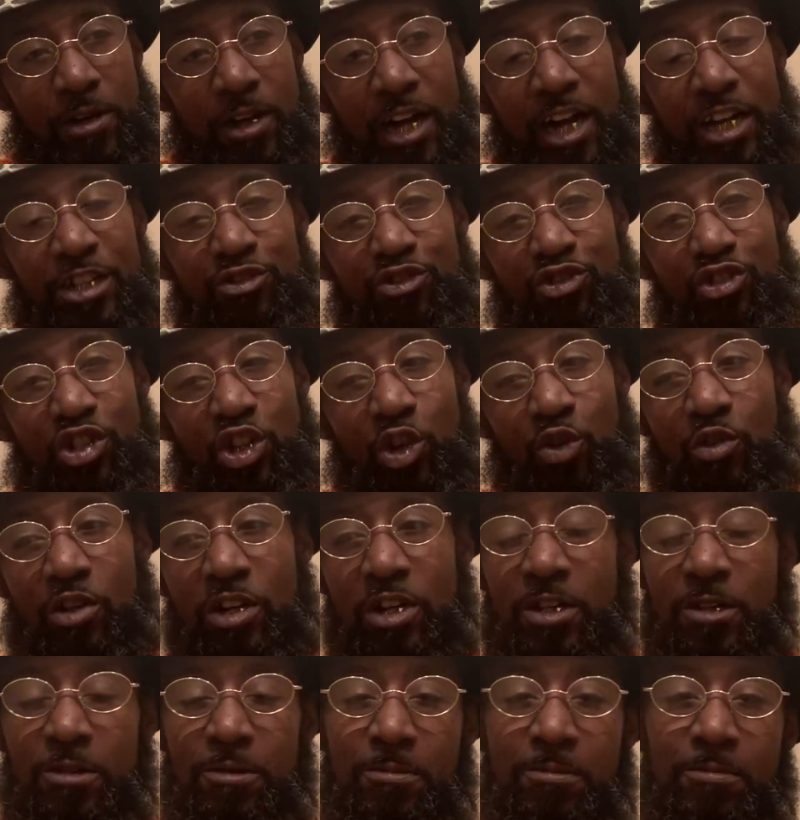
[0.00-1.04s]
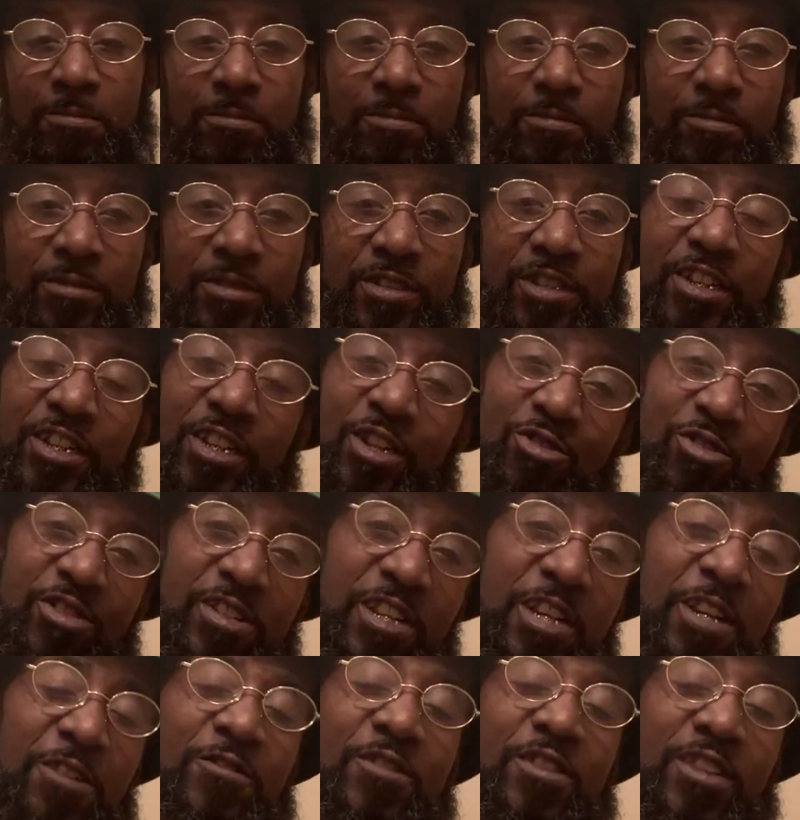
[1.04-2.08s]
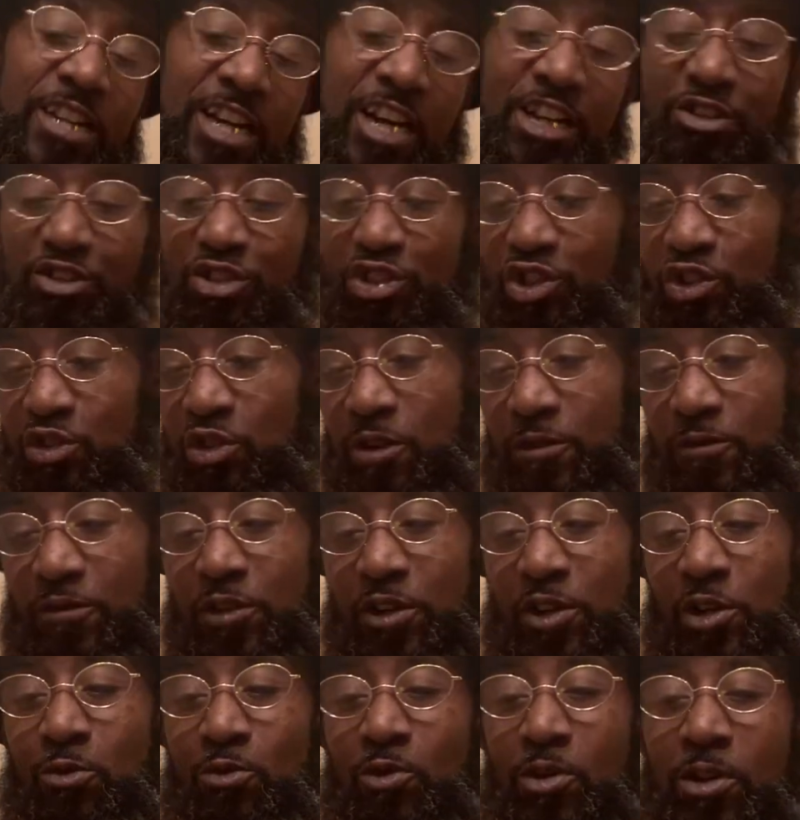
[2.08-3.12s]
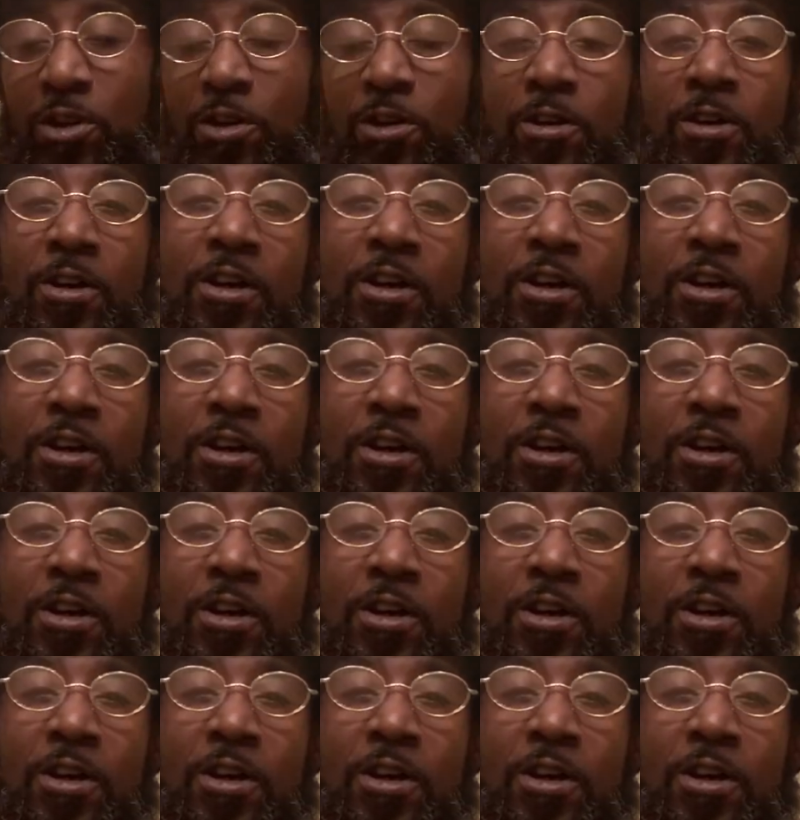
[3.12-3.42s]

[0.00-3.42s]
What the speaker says: how you show up to yourself is how you show up for the world.